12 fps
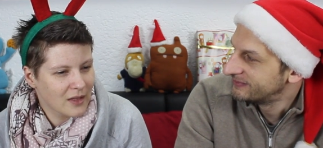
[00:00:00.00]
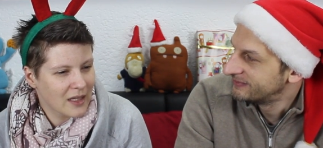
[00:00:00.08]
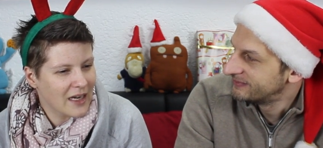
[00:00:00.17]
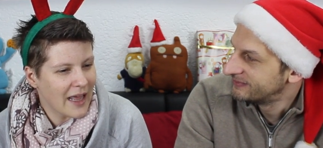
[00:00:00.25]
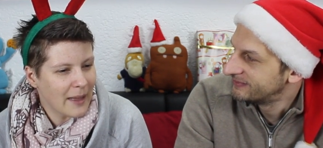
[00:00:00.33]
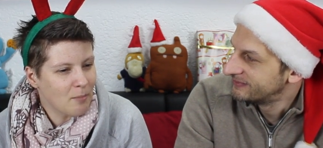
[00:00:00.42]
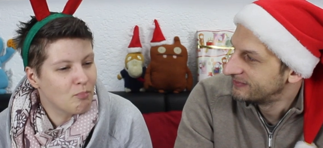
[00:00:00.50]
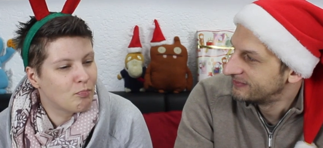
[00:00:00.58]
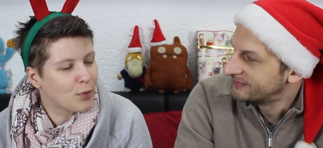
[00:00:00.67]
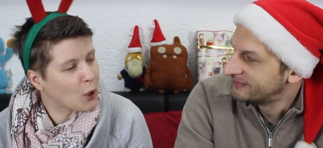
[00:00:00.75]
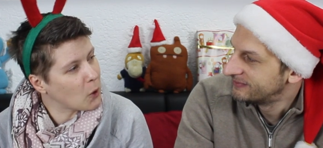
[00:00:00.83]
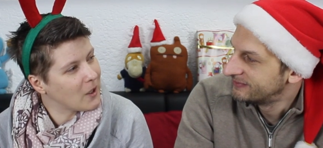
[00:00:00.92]
Speaker 1: the name
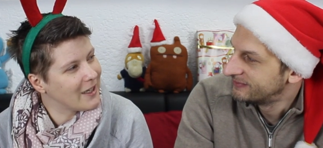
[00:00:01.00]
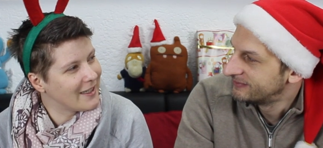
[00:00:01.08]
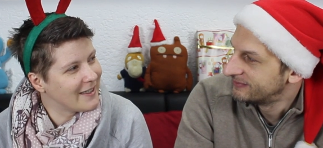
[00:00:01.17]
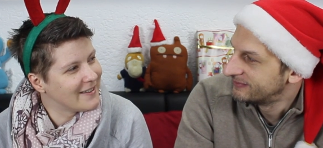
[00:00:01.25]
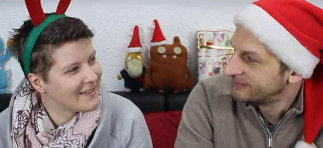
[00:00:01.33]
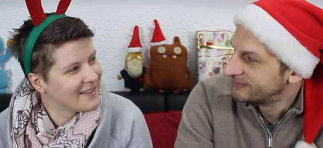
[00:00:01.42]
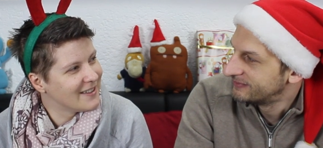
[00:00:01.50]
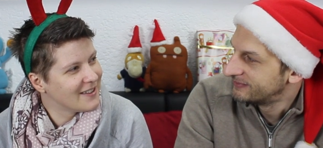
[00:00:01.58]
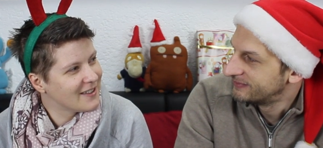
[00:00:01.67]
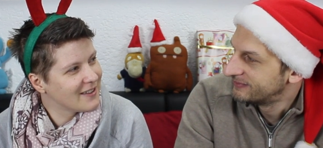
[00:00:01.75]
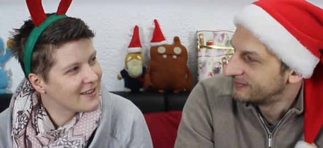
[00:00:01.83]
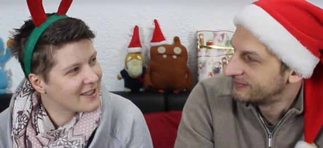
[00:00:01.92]
Brooklyn
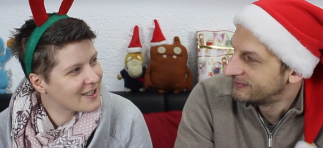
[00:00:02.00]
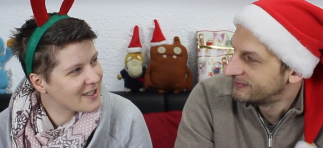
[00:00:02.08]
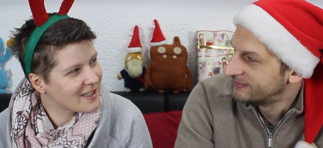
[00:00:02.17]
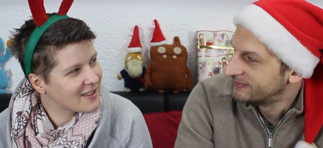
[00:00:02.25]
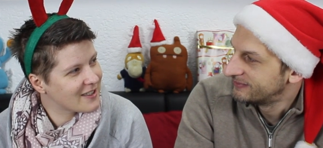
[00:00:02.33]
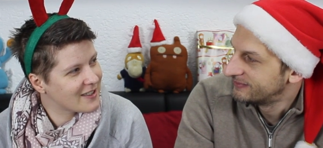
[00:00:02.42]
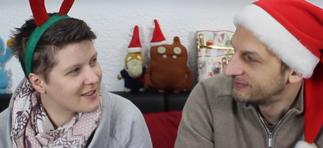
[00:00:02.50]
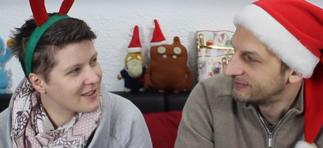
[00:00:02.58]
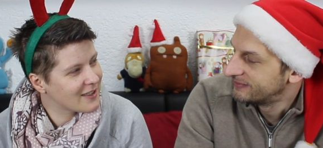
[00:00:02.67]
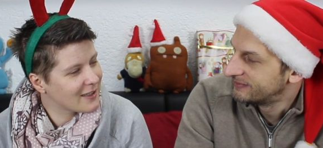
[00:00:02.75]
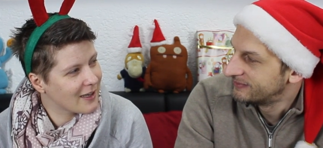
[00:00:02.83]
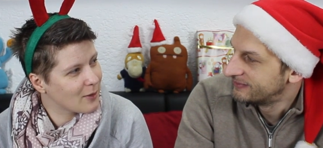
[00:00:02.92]
does
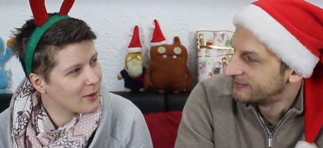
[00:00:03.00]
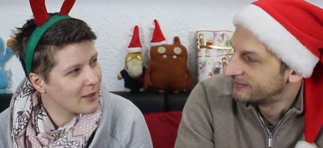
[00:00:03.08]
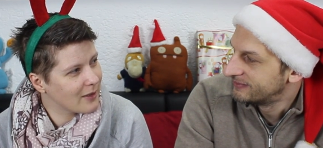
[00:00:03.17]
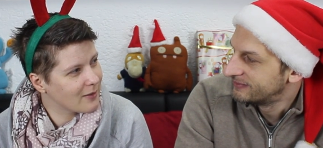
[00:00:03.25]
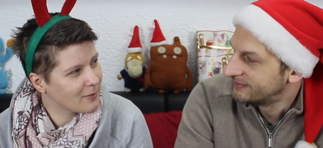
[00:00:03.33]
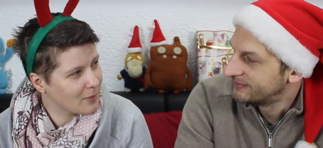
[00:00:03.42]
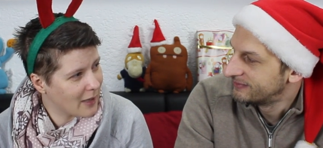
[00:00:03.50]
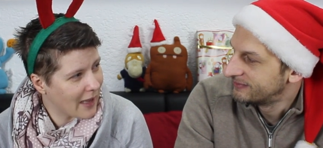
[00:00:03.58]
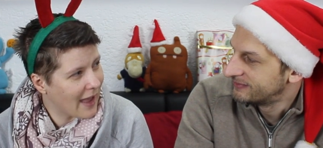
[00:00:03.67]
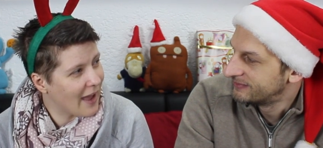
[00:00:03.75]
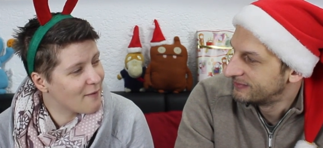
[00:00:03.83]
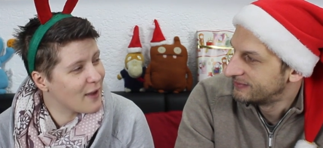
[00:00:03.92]
it
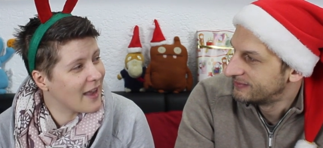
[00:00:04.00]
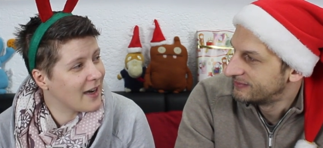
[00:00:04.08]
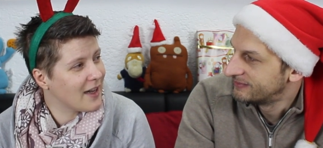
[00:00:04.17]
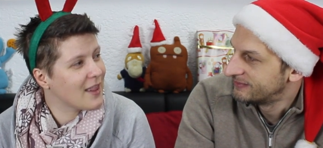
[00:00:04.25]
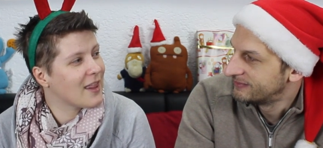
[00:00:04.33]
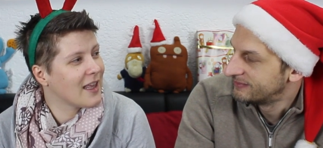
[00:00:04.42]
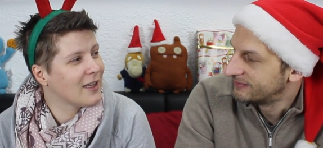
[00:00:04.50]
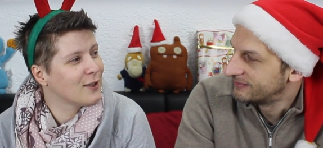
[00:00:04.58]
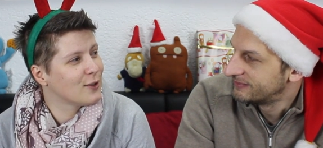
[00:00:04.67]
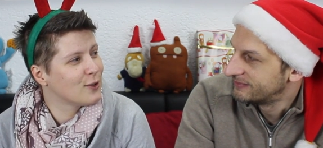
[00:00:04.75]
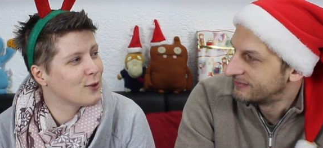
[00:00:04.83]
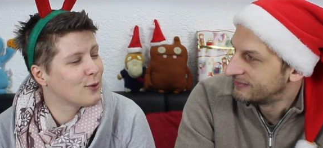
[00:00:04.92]
have
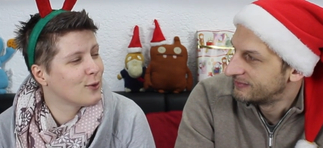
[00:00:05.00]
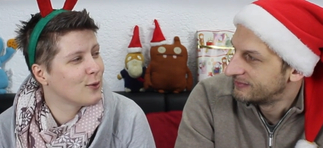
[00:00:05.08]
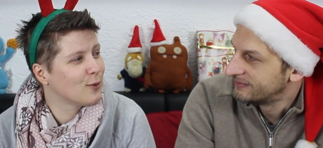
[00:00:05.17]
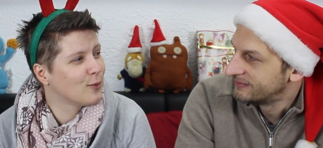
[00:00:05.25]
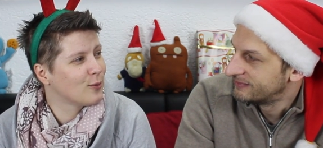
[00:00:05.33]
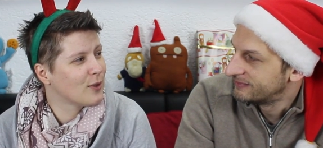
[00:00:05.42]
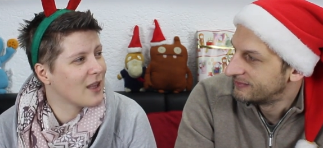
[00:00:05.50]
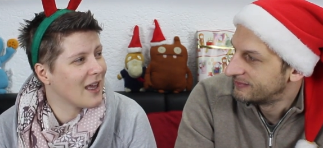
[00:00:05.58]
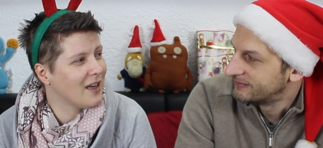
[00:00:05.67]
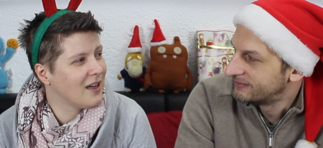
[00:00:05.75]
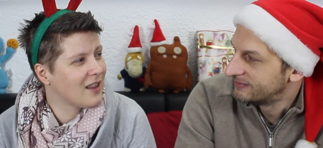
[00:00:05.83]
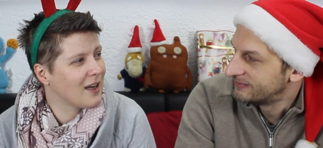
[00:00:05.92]
anything to do with
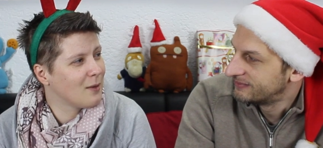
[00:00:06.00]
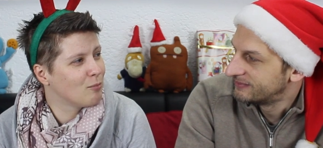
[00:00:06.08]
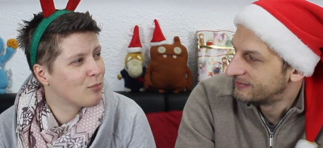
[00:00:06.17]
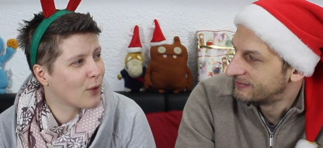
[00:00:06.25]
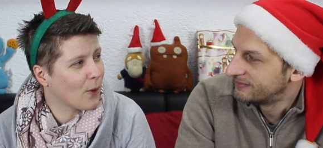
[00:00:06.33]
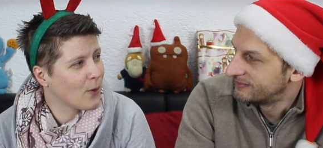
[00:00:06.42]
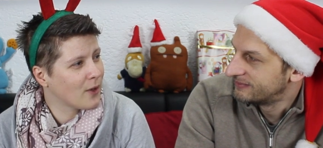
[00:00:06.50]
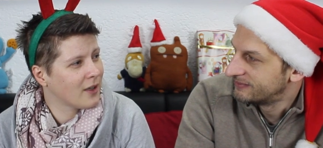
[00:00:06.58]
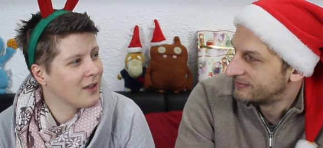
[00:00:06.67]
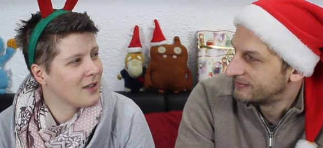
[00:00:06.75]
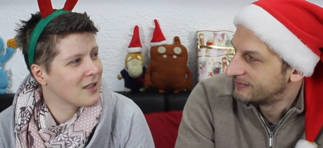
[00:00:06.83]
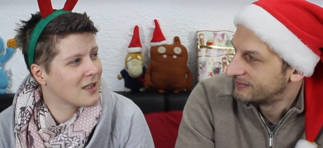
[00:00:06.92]
anything
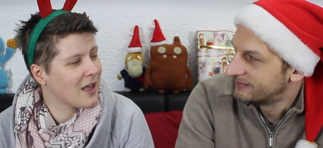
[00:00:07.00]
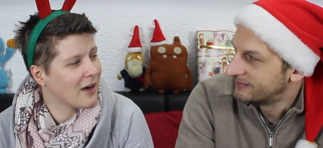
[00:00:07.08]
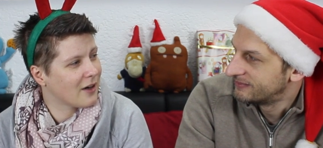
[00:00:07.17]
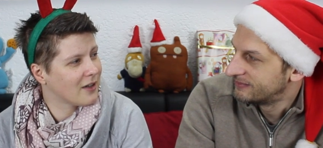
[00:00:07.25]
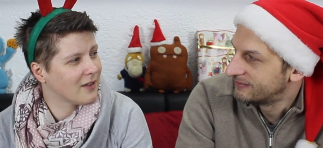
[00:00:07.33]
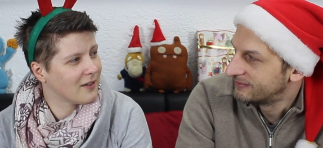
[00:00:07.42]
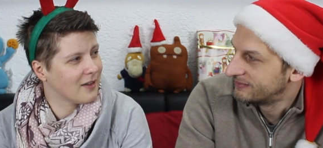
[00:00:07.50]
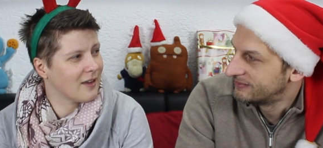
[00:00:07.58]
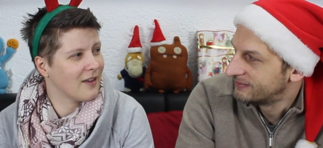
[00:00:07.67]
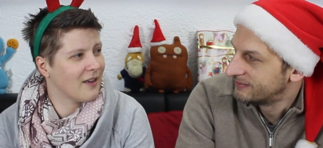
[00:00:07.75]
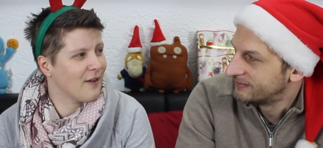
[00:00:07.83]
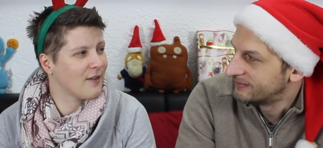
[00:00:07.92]
broken? Is there
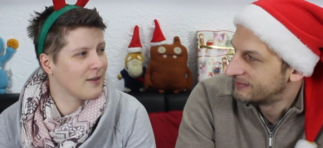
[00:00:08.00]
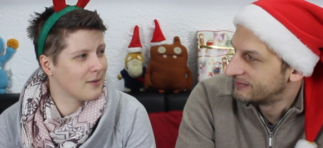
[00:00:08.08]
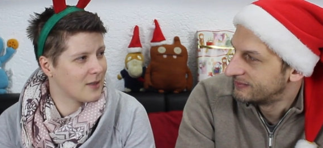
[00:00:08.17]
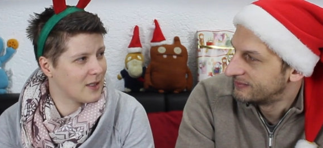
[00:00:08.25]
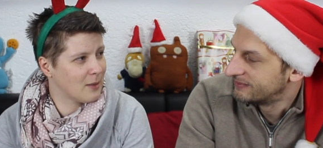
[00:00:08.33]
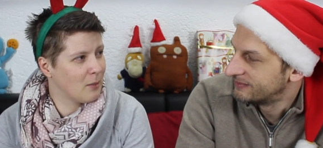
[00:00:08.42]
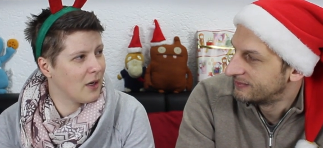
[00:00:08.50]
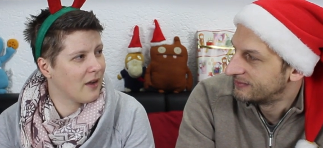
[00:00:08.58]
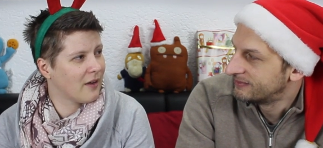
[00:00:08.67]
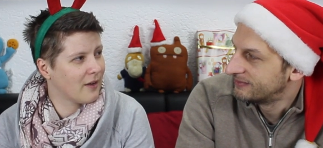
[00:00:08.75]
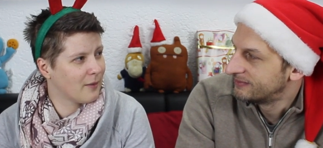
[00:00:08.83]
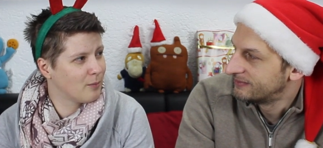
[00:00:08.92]
a
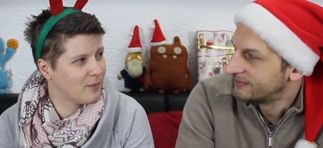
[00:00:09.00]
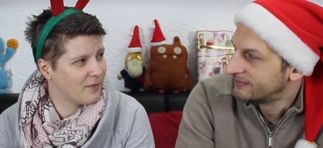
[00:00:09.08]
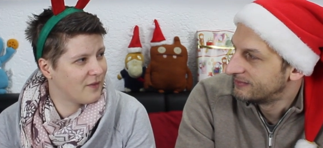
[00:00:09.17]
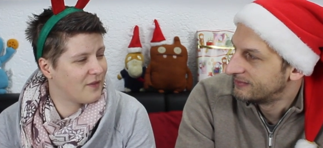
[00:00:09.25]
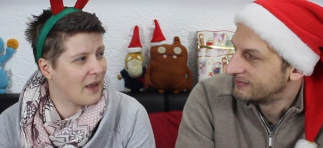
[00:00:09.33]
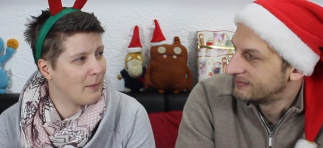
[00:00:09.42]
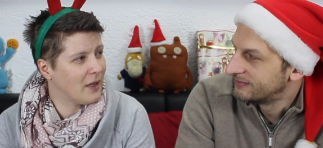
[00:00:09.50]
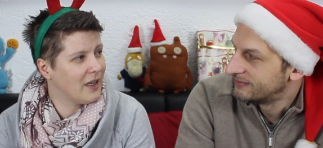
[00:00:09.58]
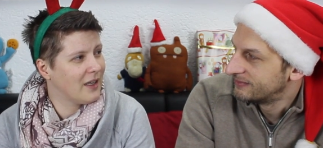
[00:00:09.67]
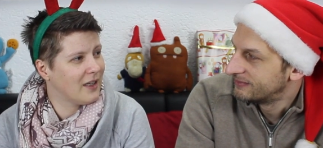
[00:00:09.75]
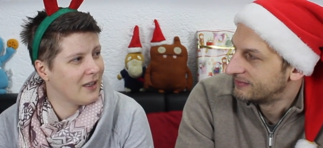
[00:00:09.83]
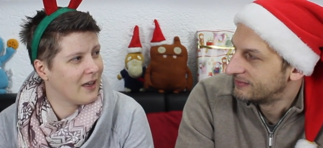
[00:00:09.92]
similar
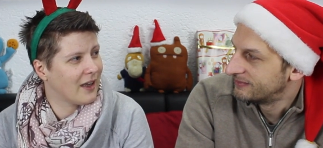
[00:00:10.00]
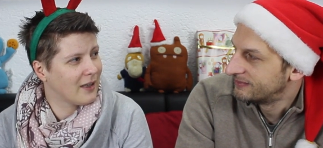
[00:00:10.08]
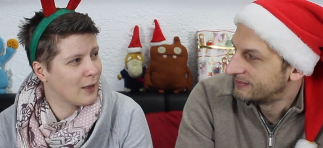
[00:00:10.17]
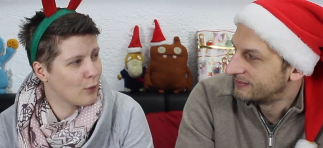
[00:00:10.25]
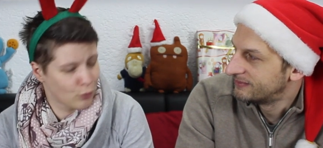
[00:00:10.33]
family, like